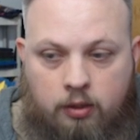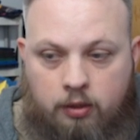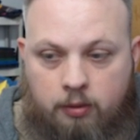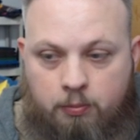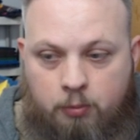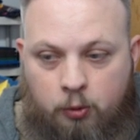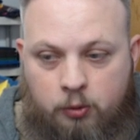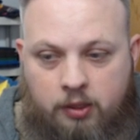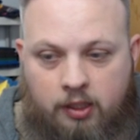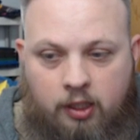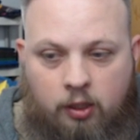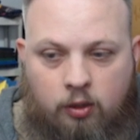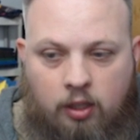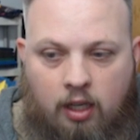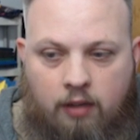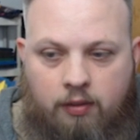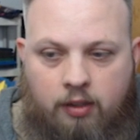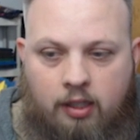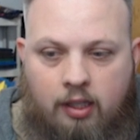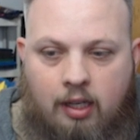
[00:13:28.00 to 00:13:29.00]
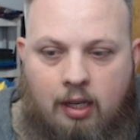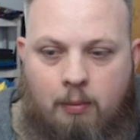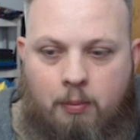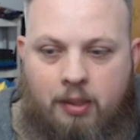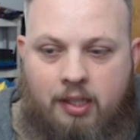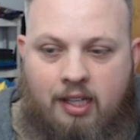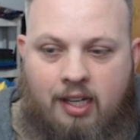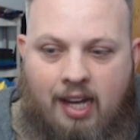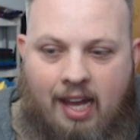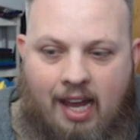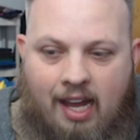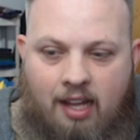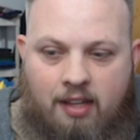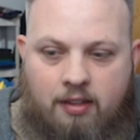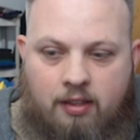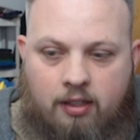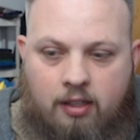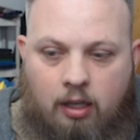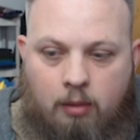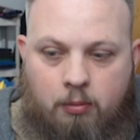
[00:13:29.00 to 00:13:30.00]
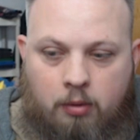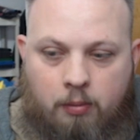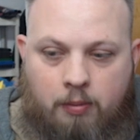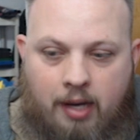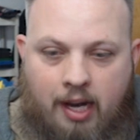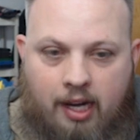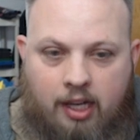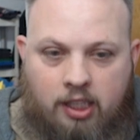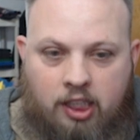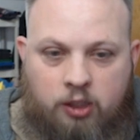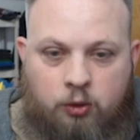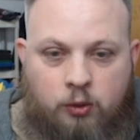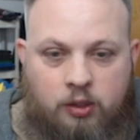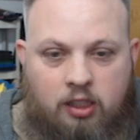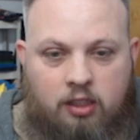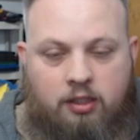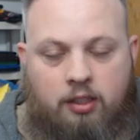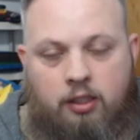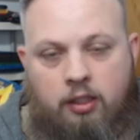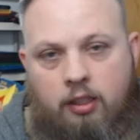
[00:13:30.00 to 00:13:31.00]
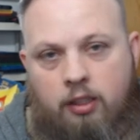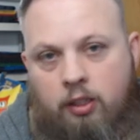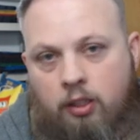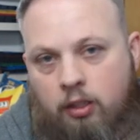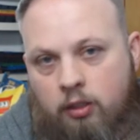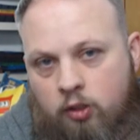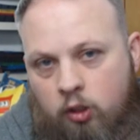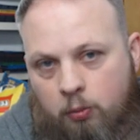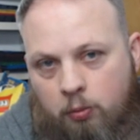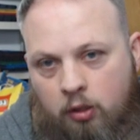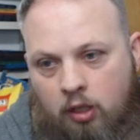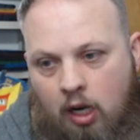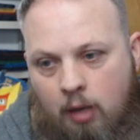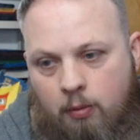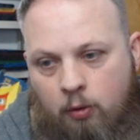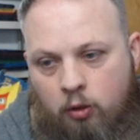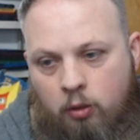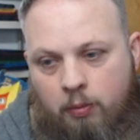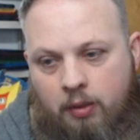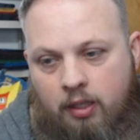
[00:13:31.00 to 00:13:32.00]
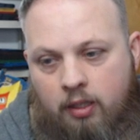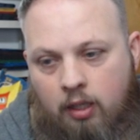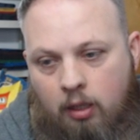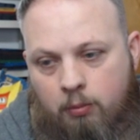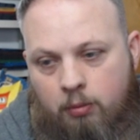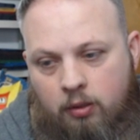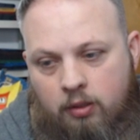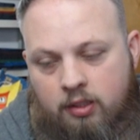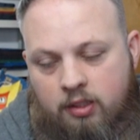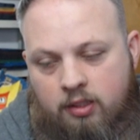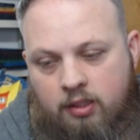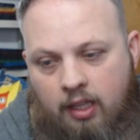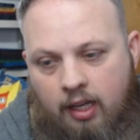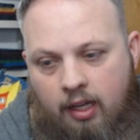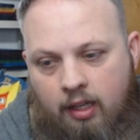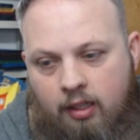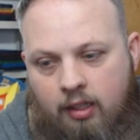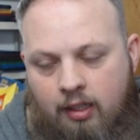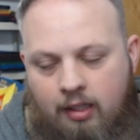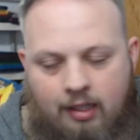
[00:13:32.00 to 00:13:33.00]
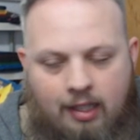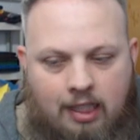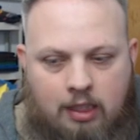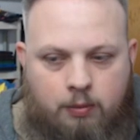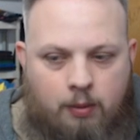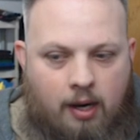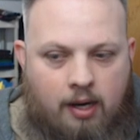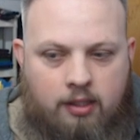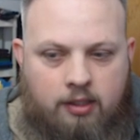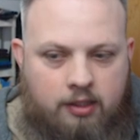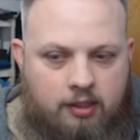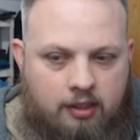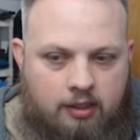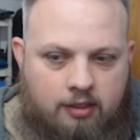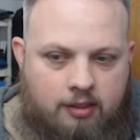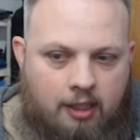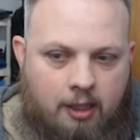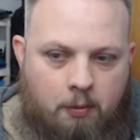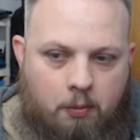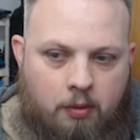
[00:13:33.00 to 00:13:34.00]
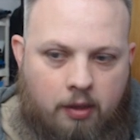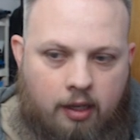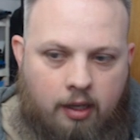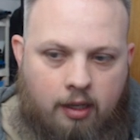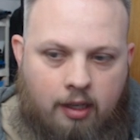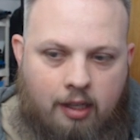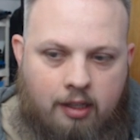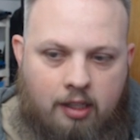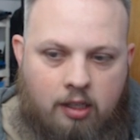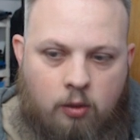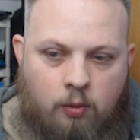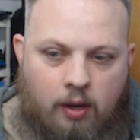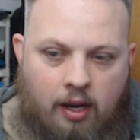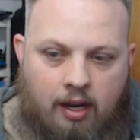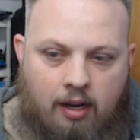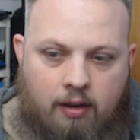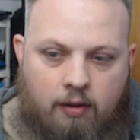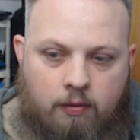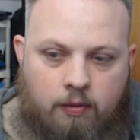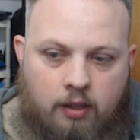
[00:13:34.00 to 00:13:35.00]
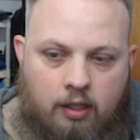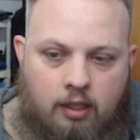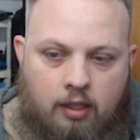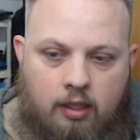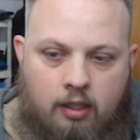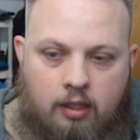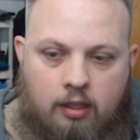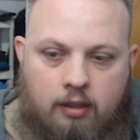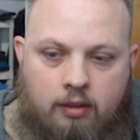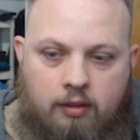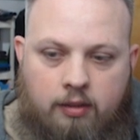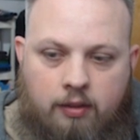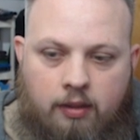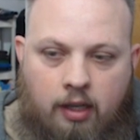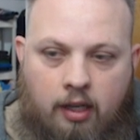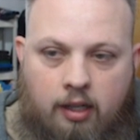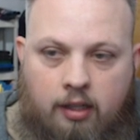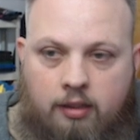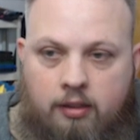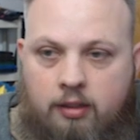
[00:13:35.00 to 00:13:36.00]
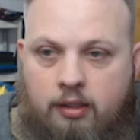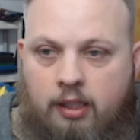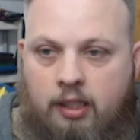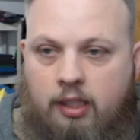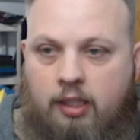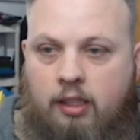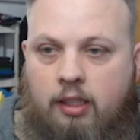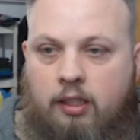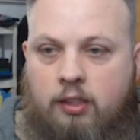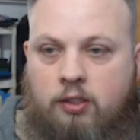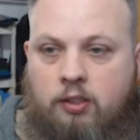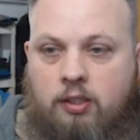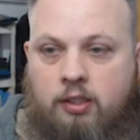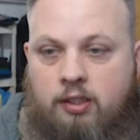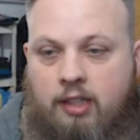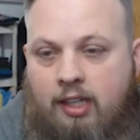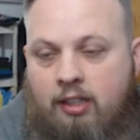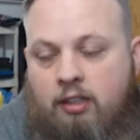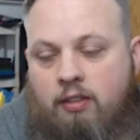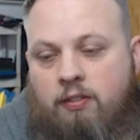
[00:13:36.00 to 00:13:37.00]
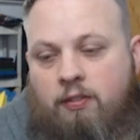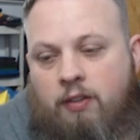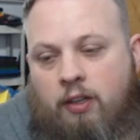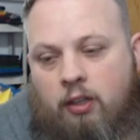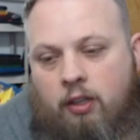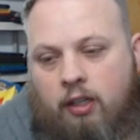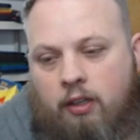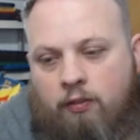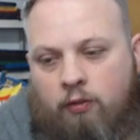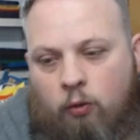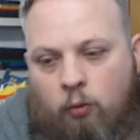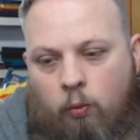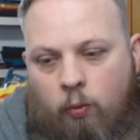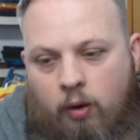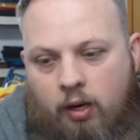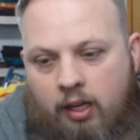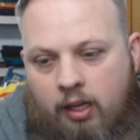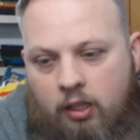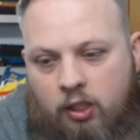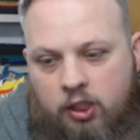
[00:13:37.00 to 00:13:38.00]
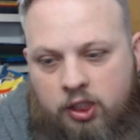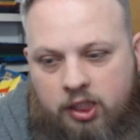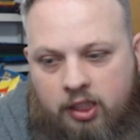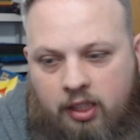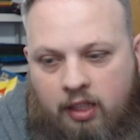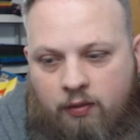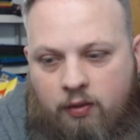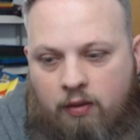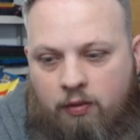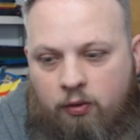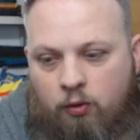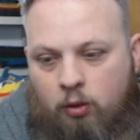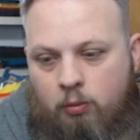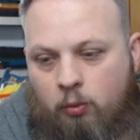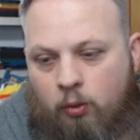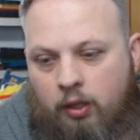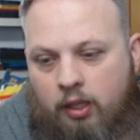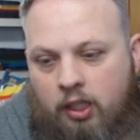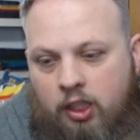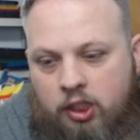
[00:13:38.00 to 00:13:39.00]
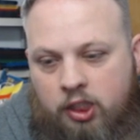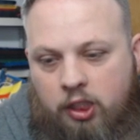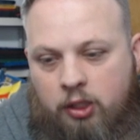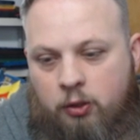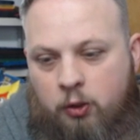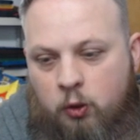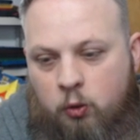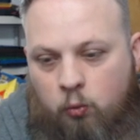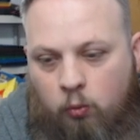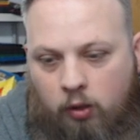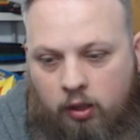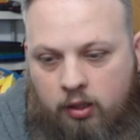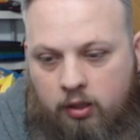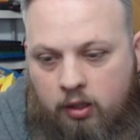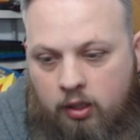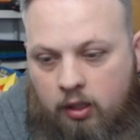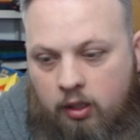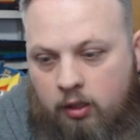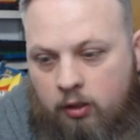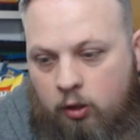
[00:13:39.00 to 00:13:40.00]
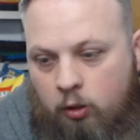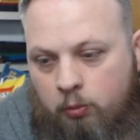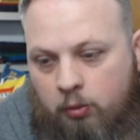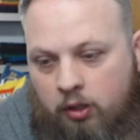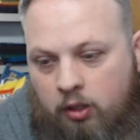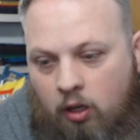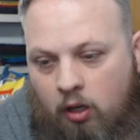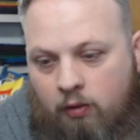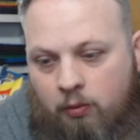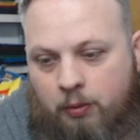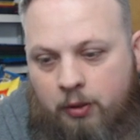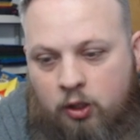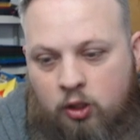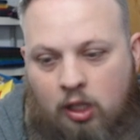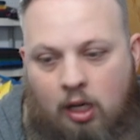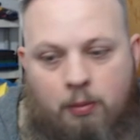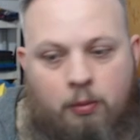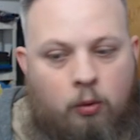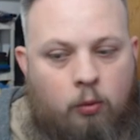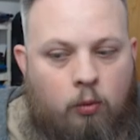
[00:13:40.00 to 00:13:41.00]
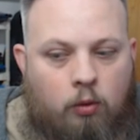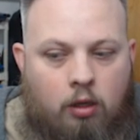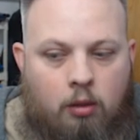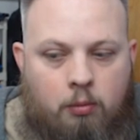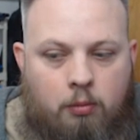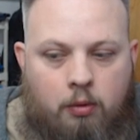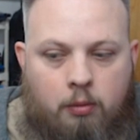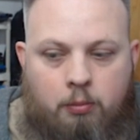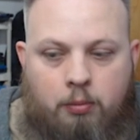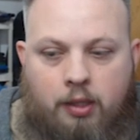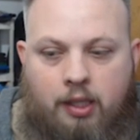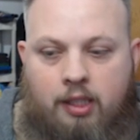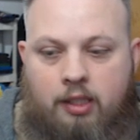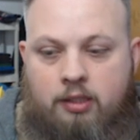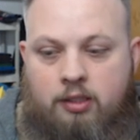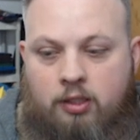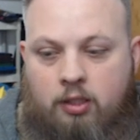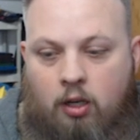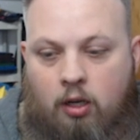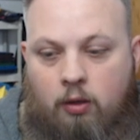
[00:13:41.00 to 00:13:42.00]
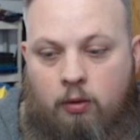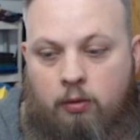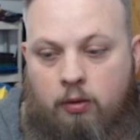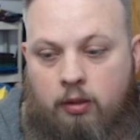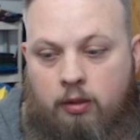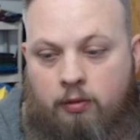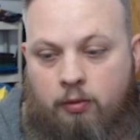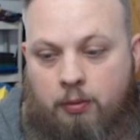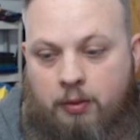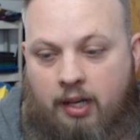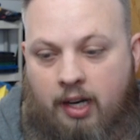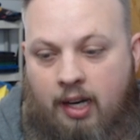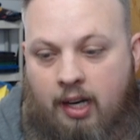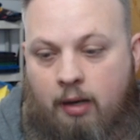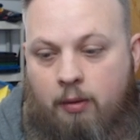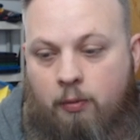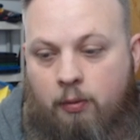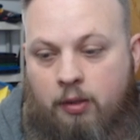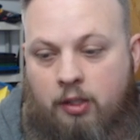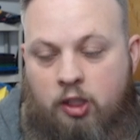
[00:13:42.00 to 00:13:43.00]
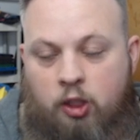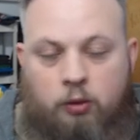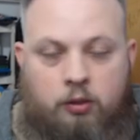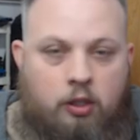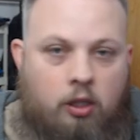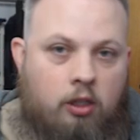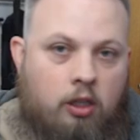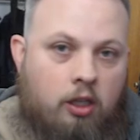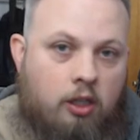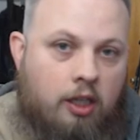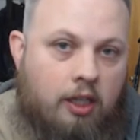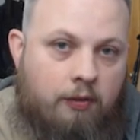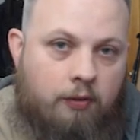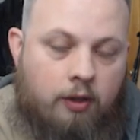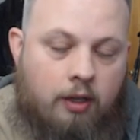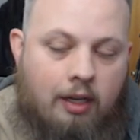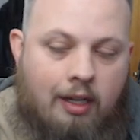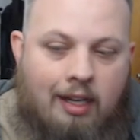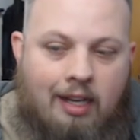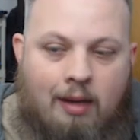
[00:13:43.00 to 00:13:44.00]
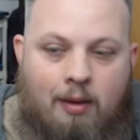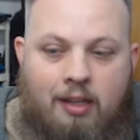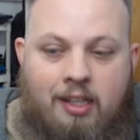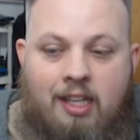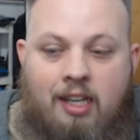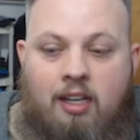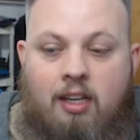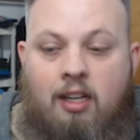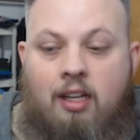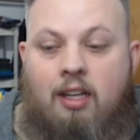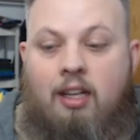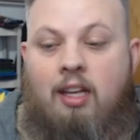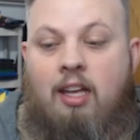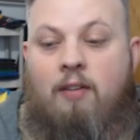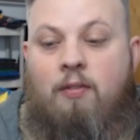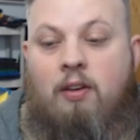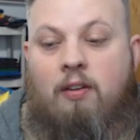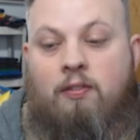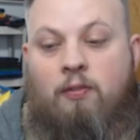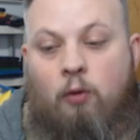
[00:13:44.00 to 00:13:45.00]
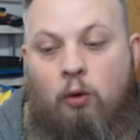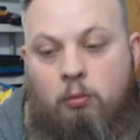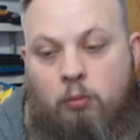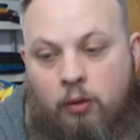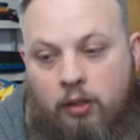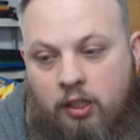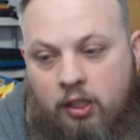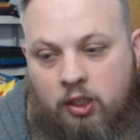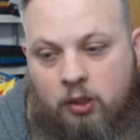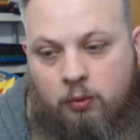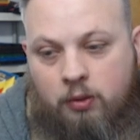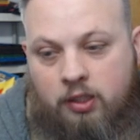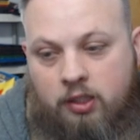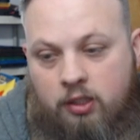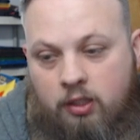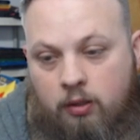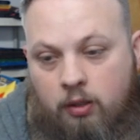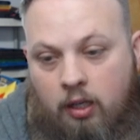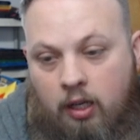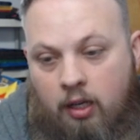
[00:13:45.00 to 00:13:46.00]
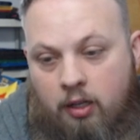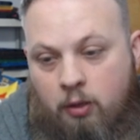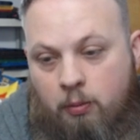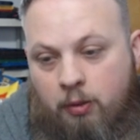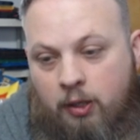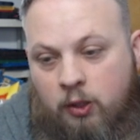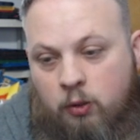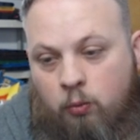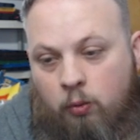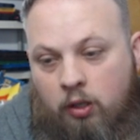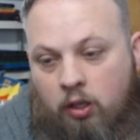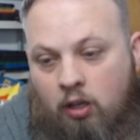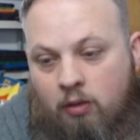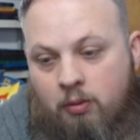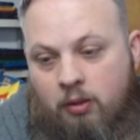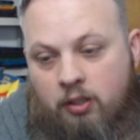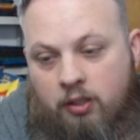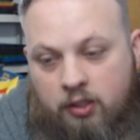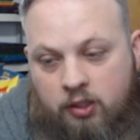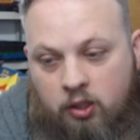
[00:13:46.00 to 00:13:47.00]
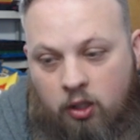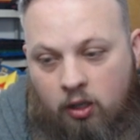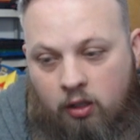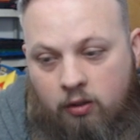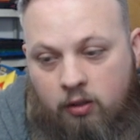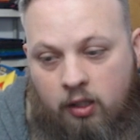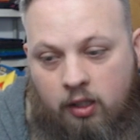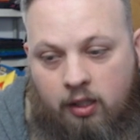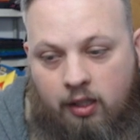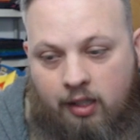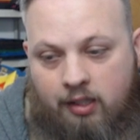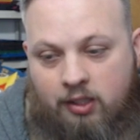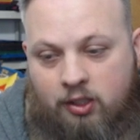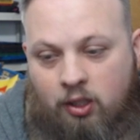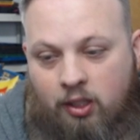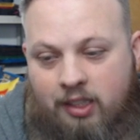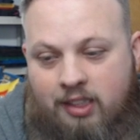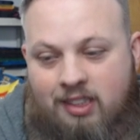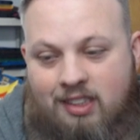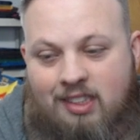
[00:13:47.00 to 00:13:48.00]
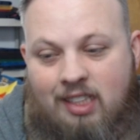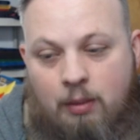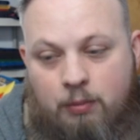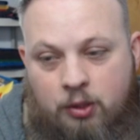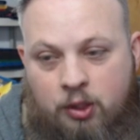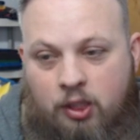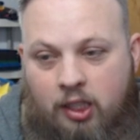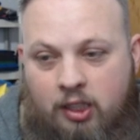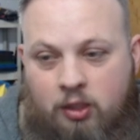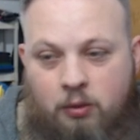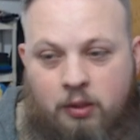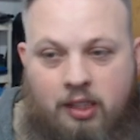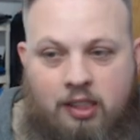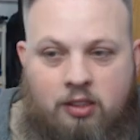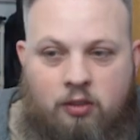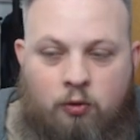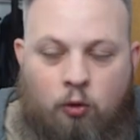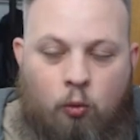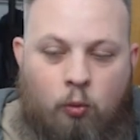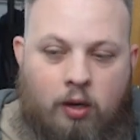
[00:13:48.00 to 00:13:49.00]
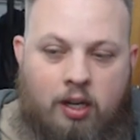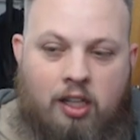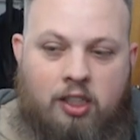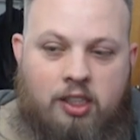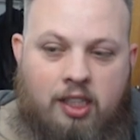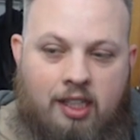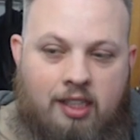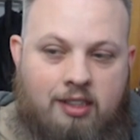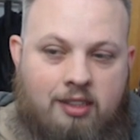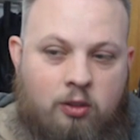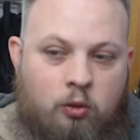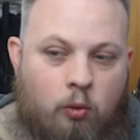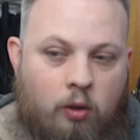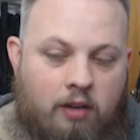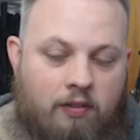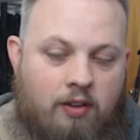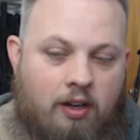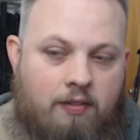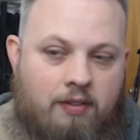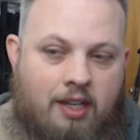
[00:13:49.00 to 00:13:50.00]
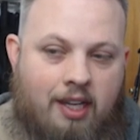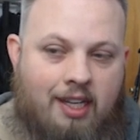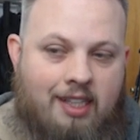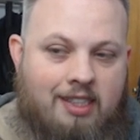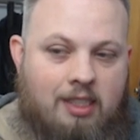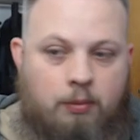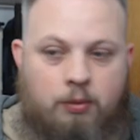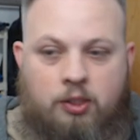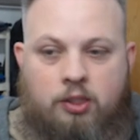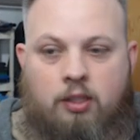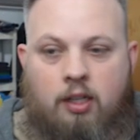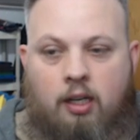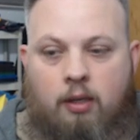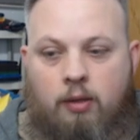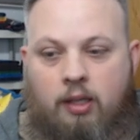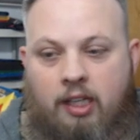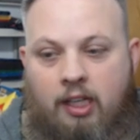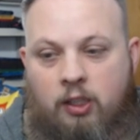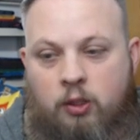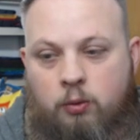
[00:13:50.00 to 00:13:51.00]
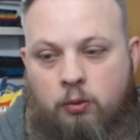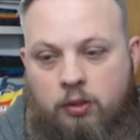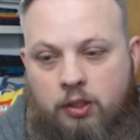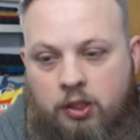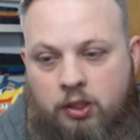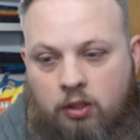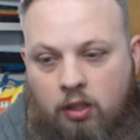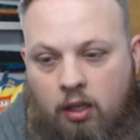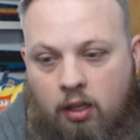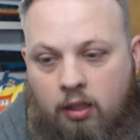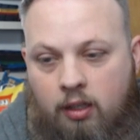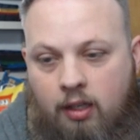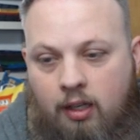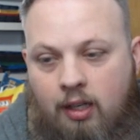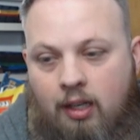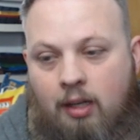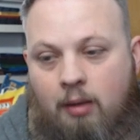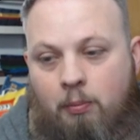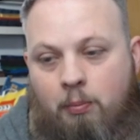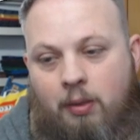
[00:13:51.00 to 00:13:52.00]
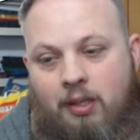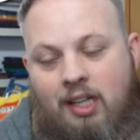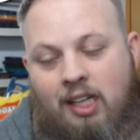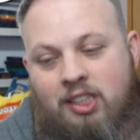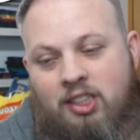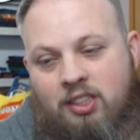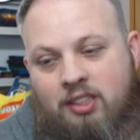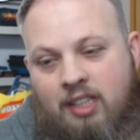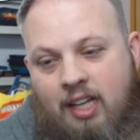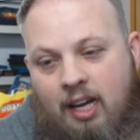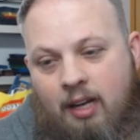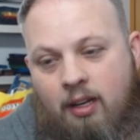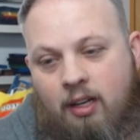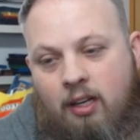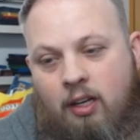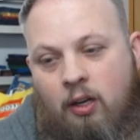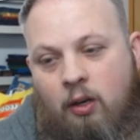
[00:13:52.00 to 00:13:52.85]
Poutine and Gravy, but then I added the Cumber package. I switched out the super combo to be Cumber instead. It's practically the same thing, and then you have the Assailant Fury for 1 energy. If you have 3 more energy, you choose 1 Cumber card from your drop or Warp, play this card from your hand with the chosen card underneath it, and then if you have 4 more energy when this, you place 1 card from under this card, and this card gets double strike. So it's for 1 energy, a 25k double strike. I think it's really strong, but not just that.